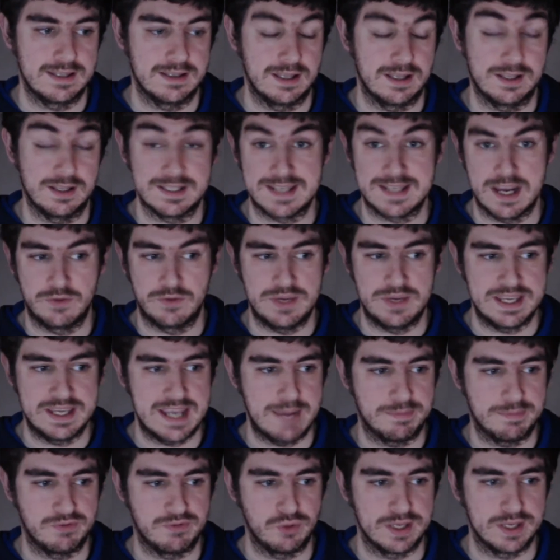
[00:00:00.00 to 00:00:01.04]
let's get a
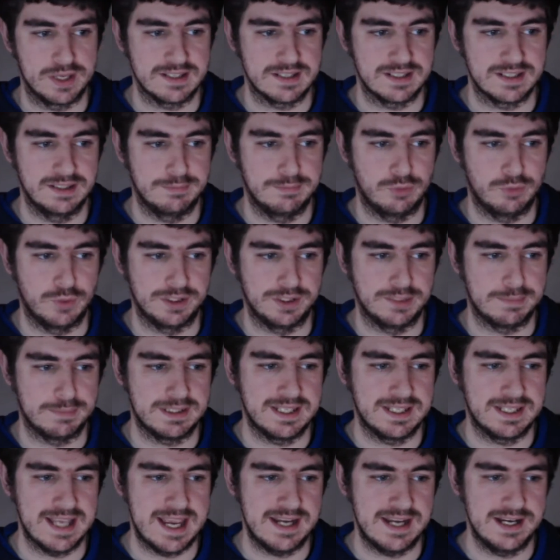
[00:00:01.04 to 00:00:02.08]
recap before we get to number one. Number
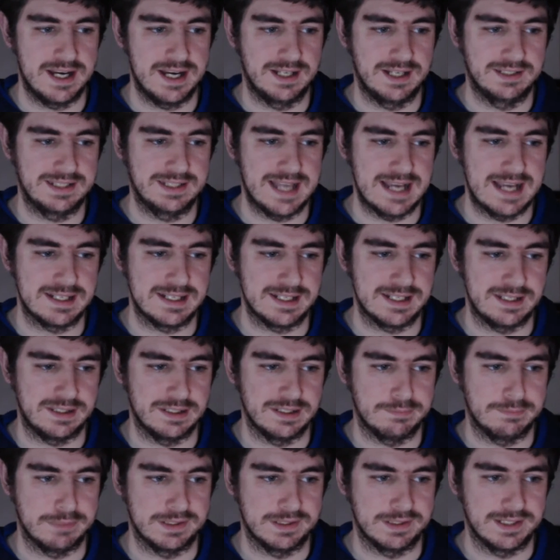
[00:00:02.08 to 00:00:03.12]
10, Aladdin.
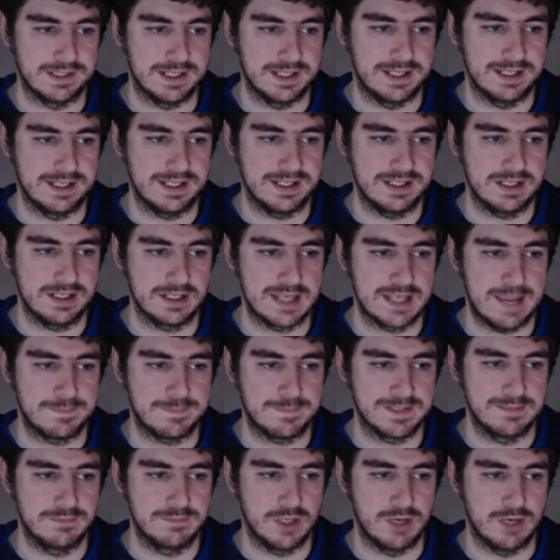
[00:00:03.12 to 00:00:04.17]
Number 9,
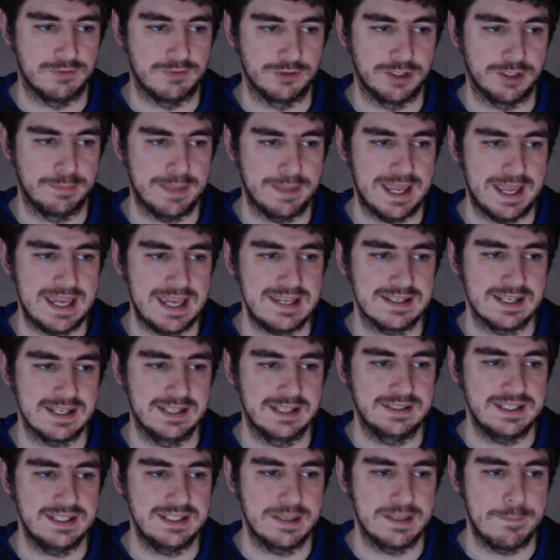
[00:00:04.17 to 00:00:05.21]
Captain Marvel. Number 8,
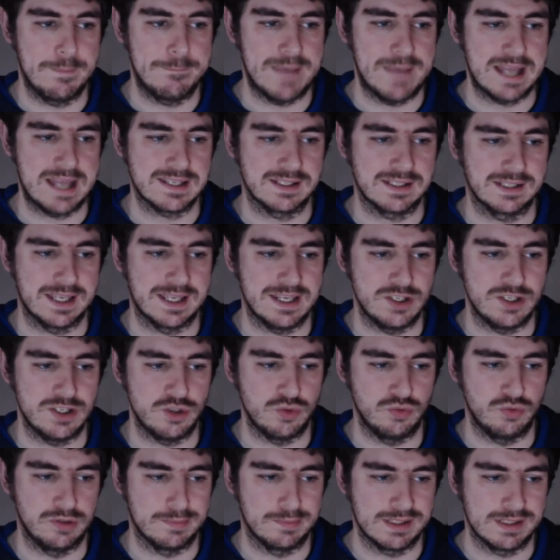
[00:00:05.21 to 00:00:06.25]
Alita: Battle
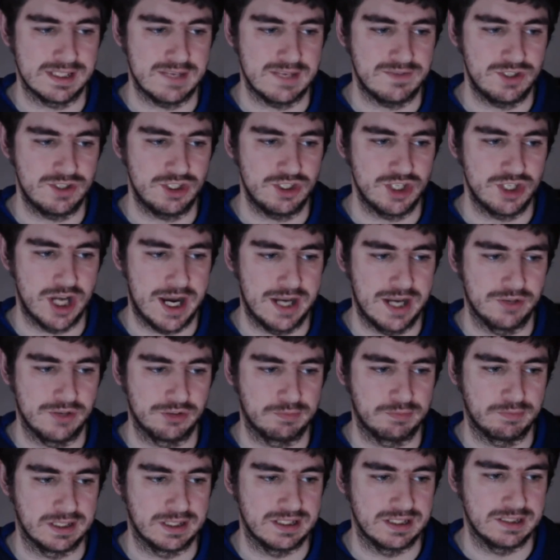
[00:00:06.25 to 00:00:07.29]
Angel. Number 7, Child's
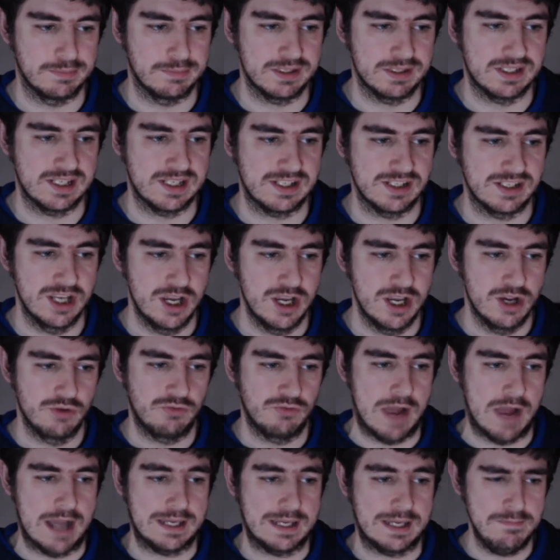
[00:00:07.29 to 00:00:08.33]
Play. Number 6,
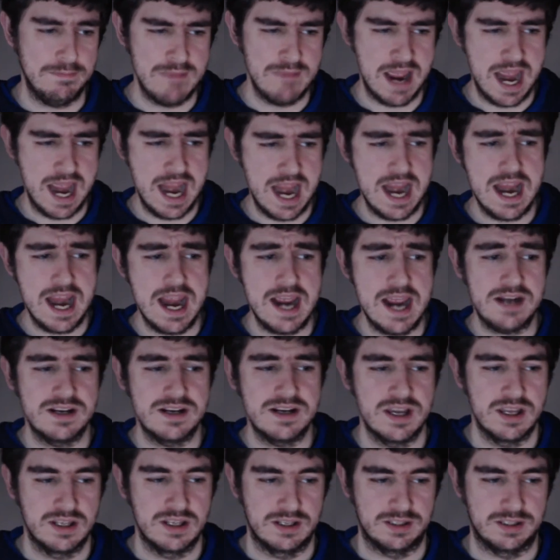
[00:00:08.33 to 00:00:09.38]
Rocket Man.
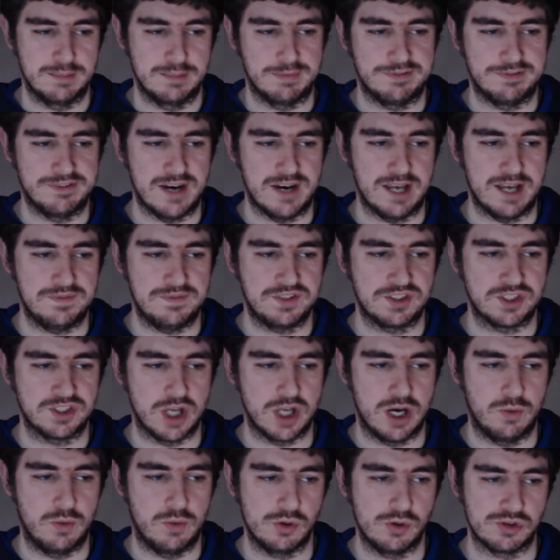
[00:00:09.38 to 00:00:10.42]
Number 5,
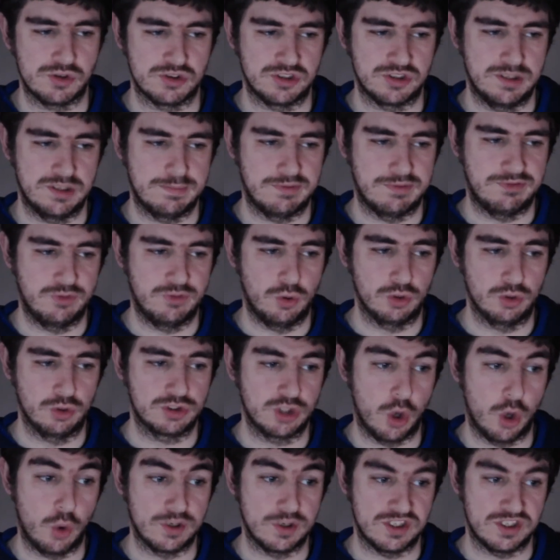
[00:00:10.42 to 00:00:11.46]
Star Wars. Number 4,
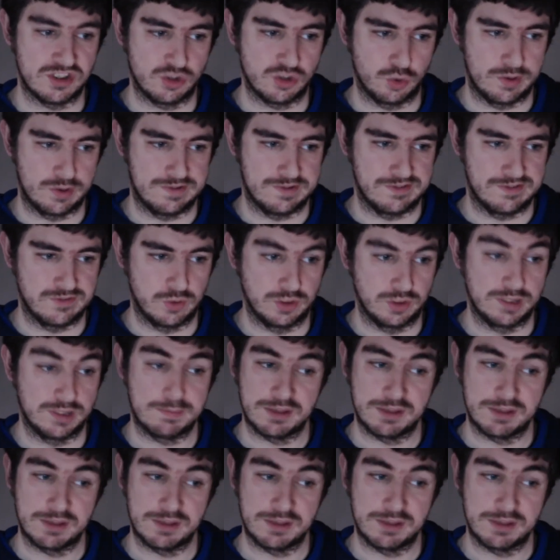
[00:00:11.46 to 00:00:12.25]
Toy Story 4. Number